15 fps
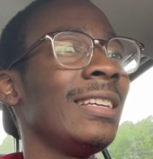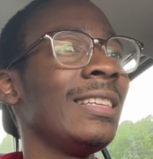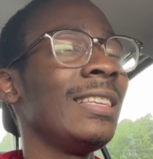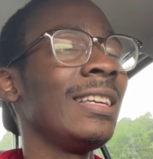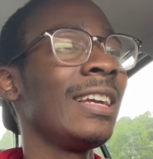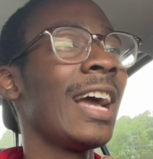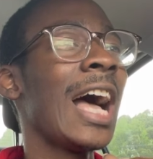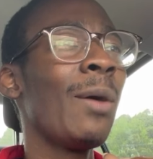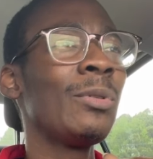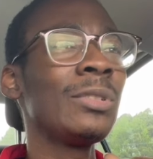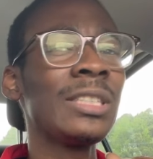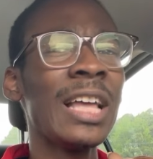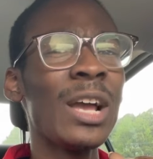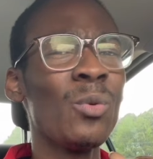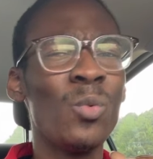The guy
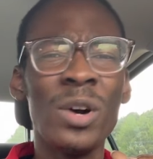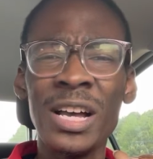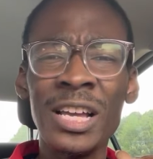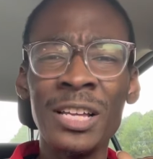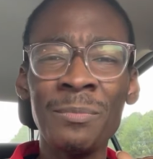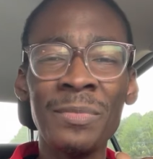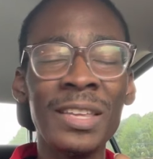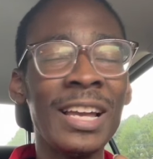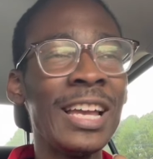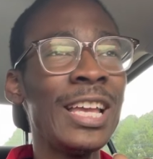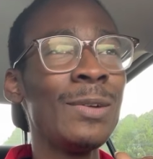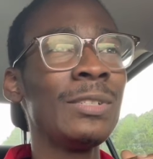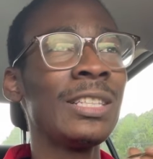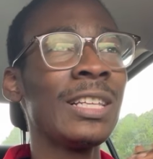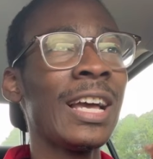was like, what? And
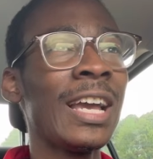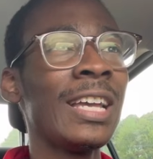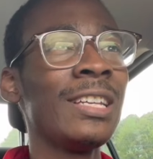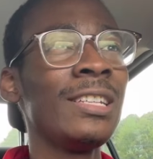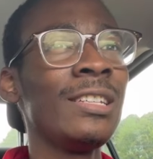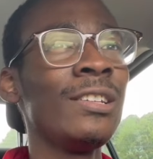he was like,